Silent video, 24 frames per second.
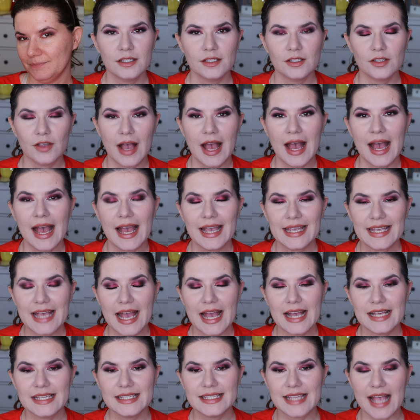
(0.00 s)
So hi
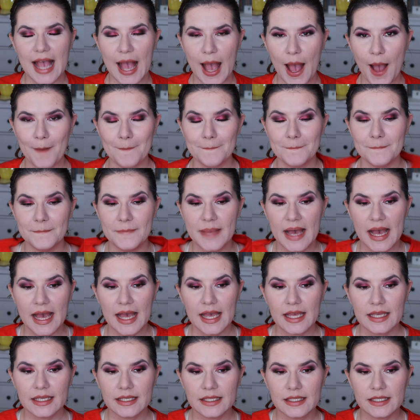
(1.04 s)
guys, I'm
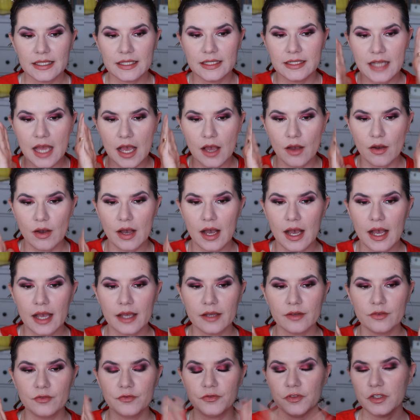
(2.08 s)
back. Now
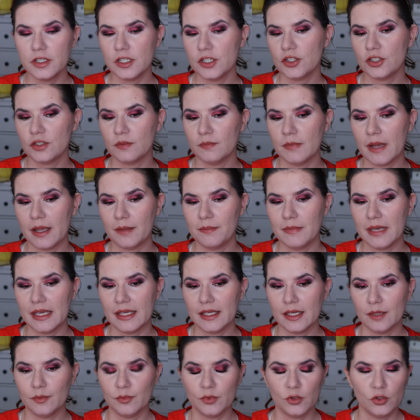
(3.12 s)
I finished my
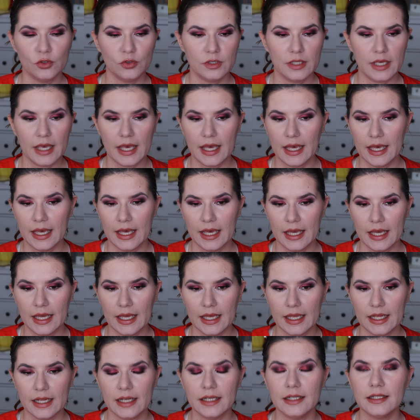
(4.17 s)
makeup look
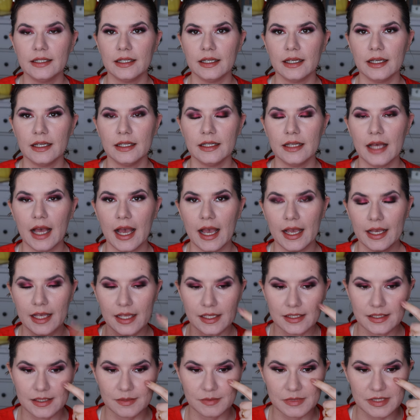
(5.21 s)
and I
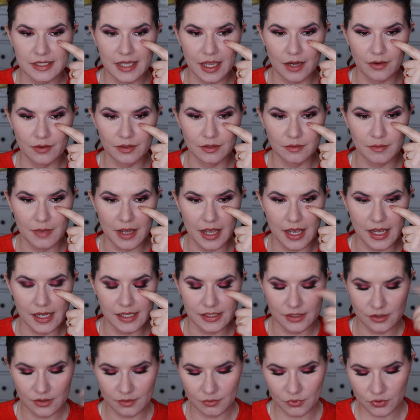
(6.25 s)
got some mascara under my
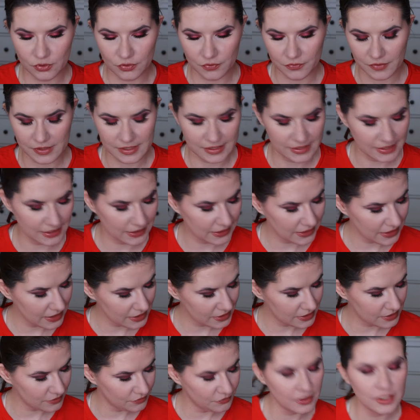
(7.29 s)
eyes, so I'm going to fix that.
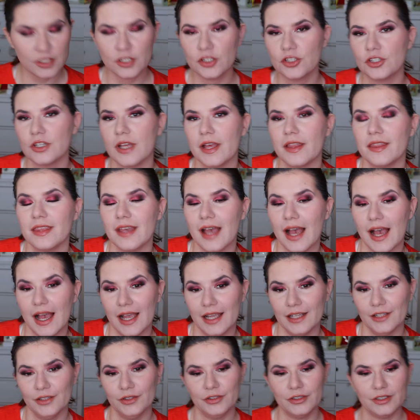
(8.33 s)
Let's finish the
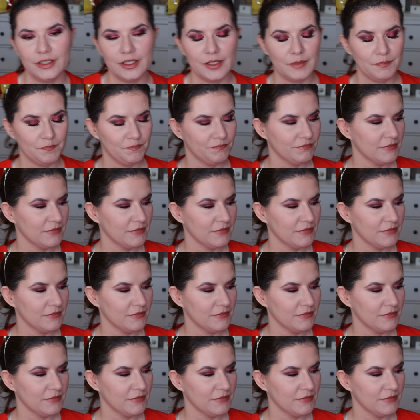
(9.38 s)
eye look.